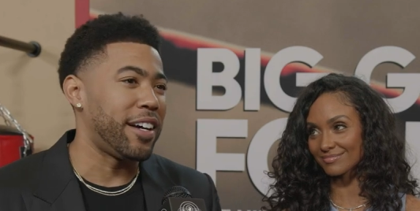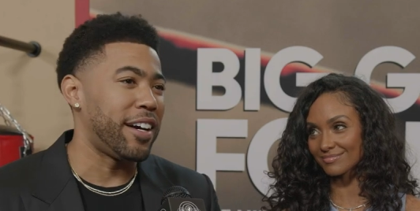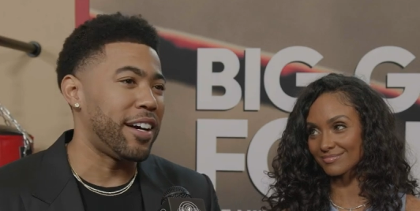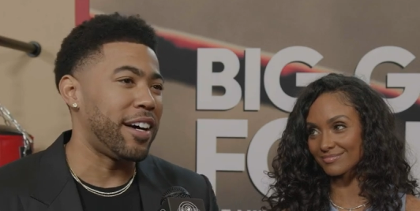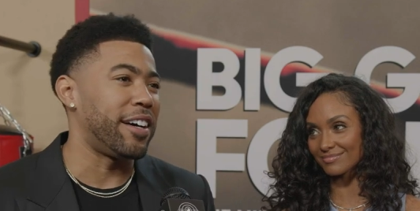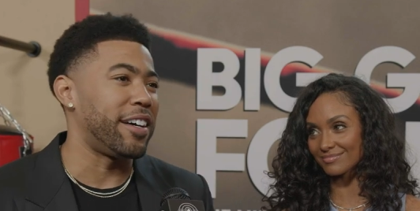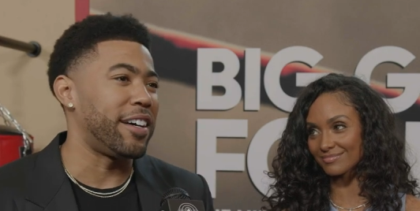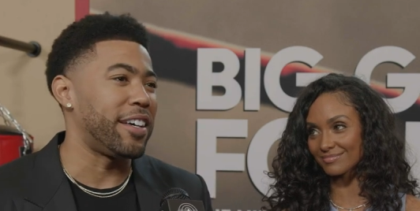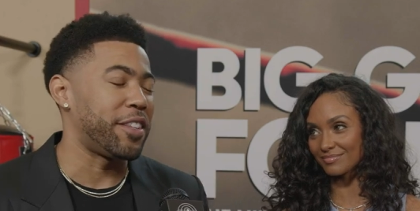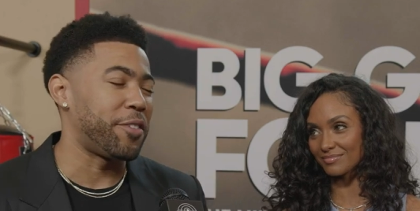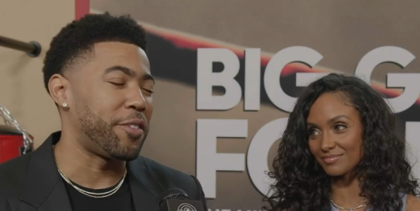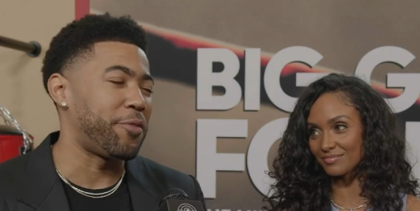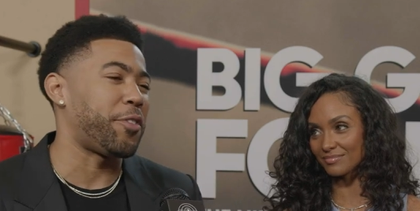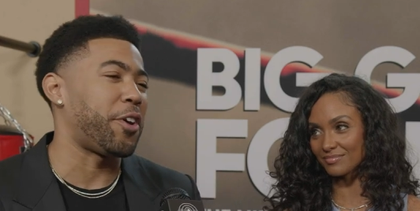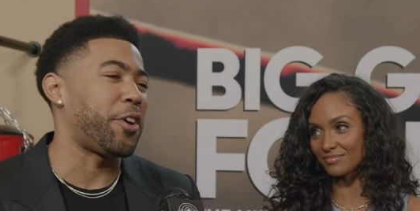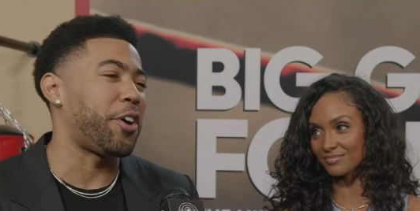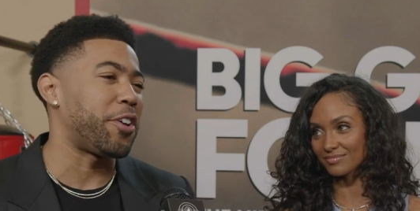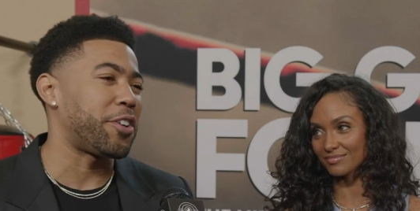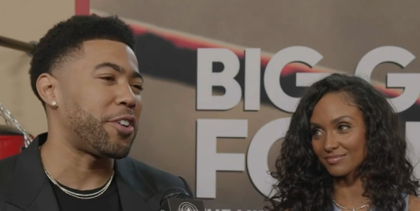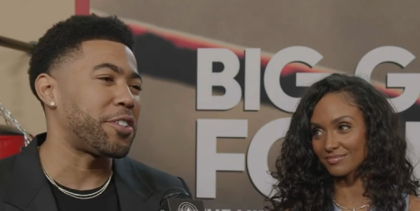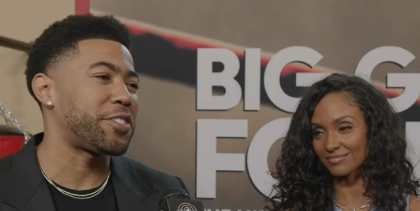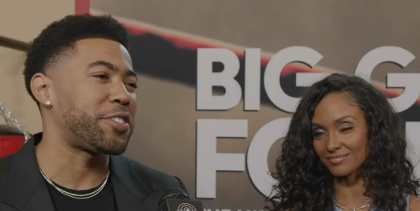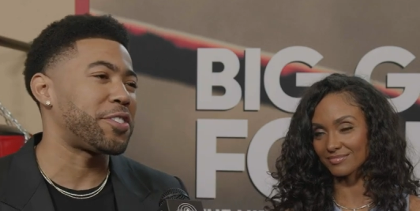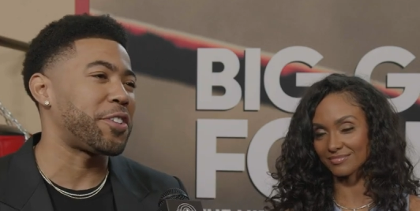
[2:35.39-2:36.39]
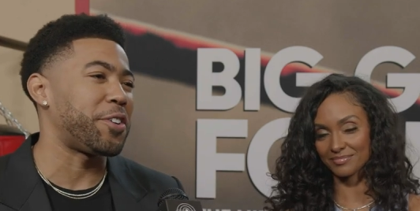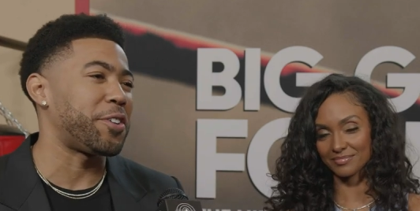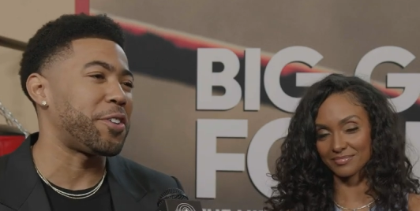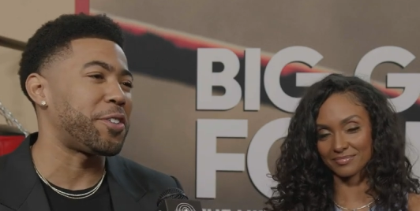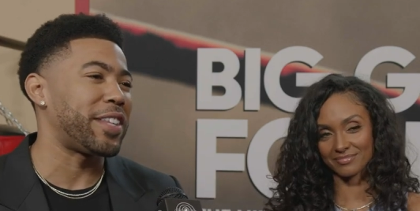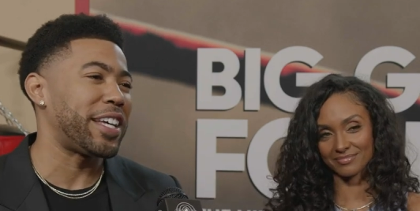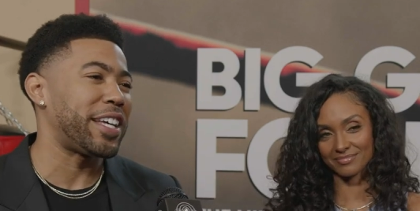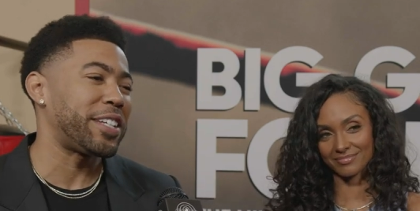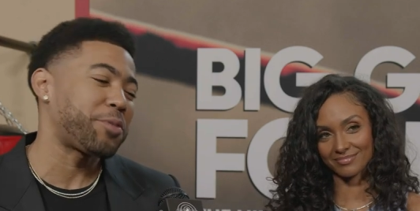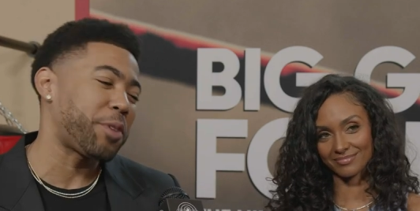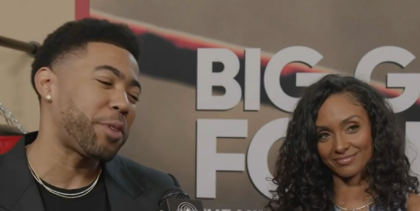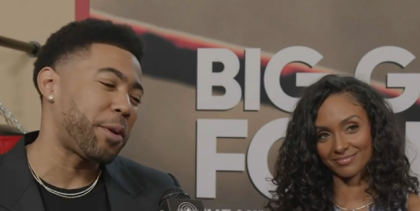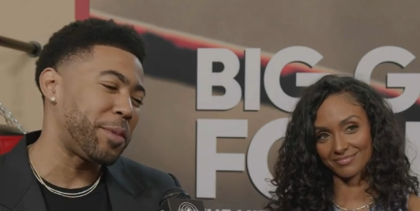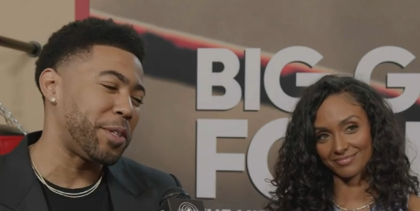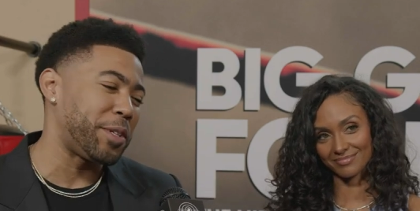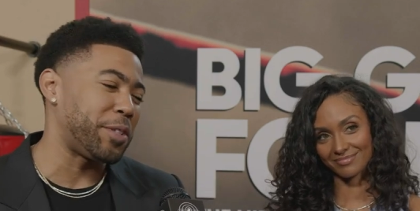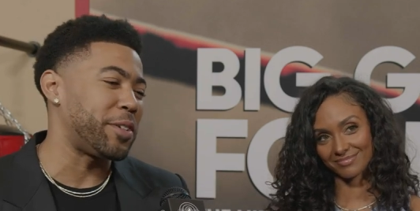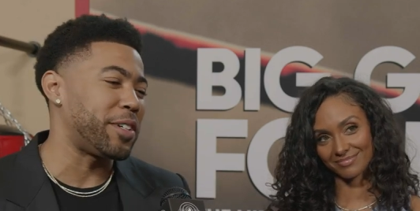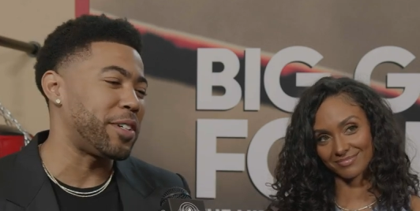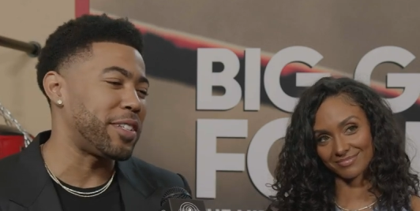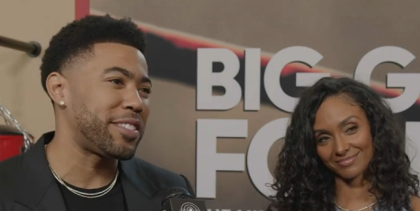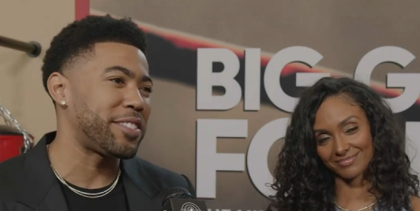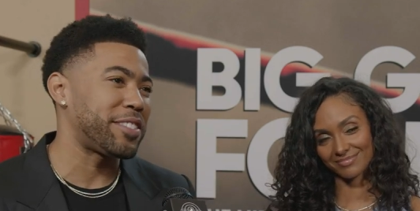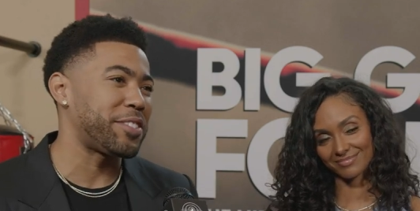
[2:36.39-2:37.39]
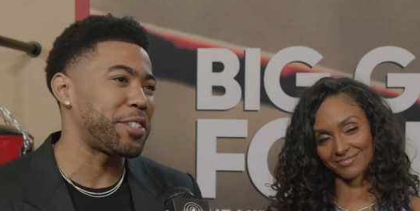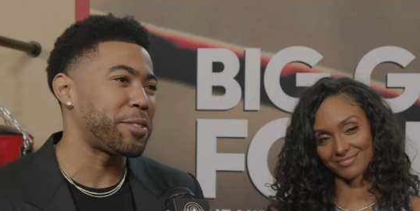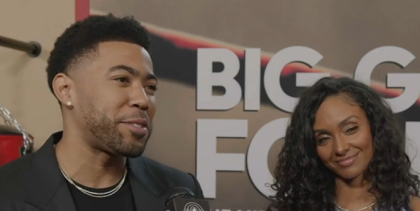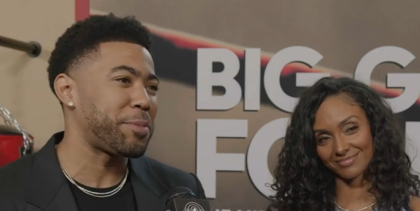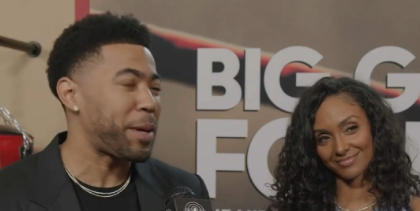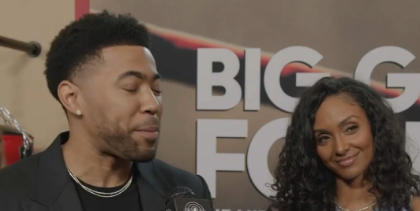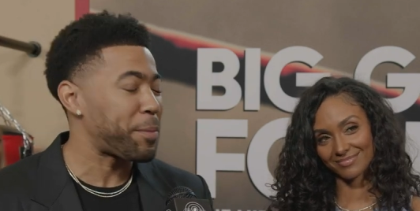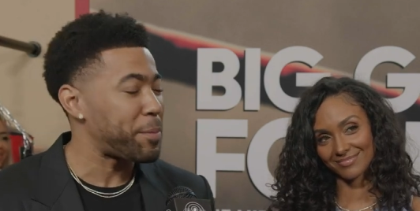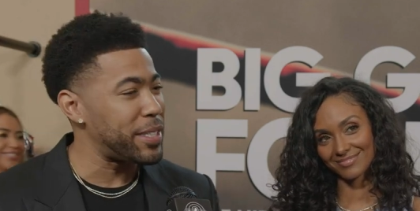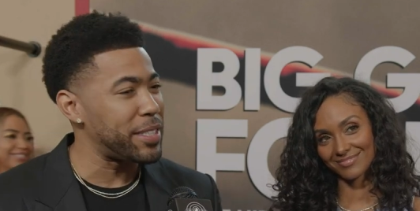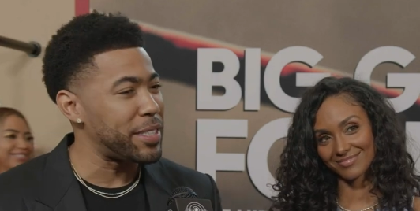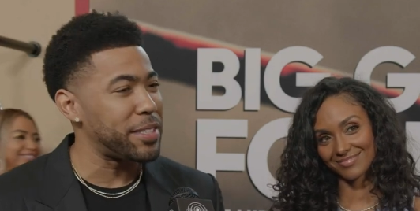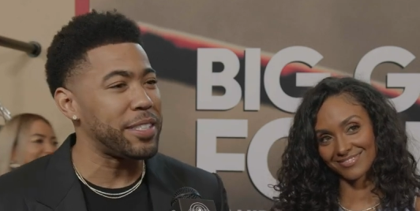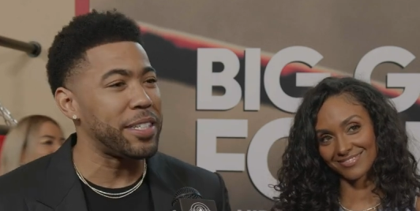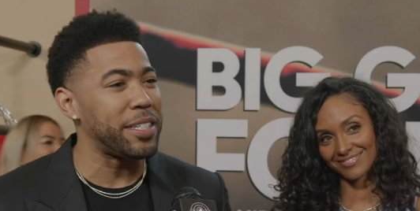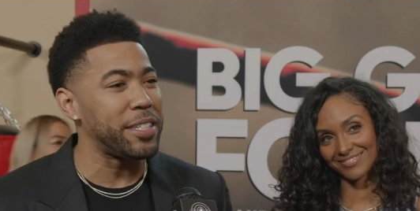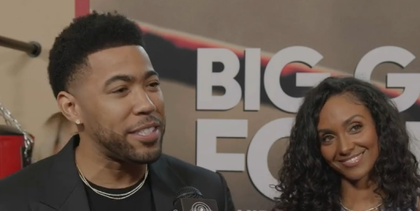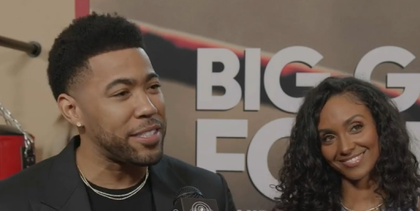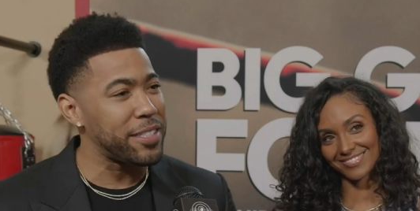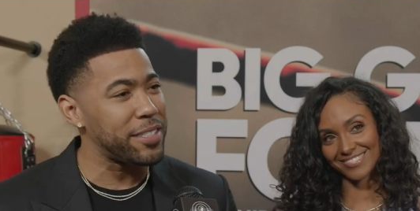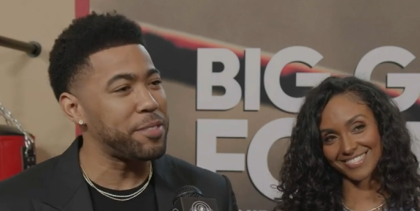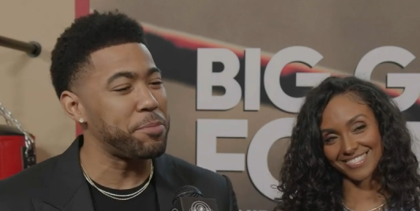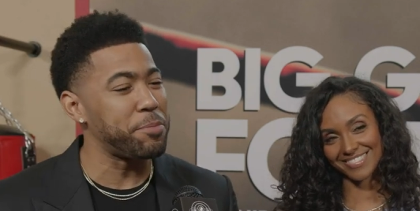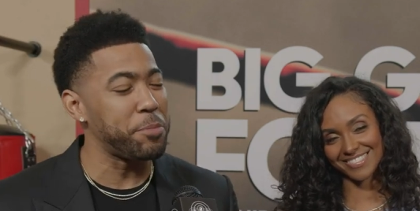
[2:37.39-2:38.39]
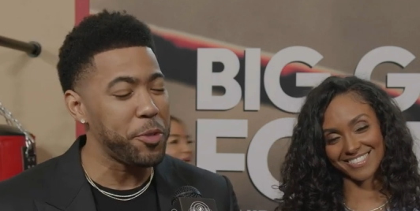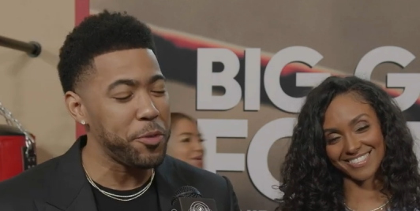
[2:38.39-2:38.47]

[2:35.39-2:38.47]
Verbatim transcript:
Speaker 1: uh, in the fall. So that's what I'll be doing. So expect me to see some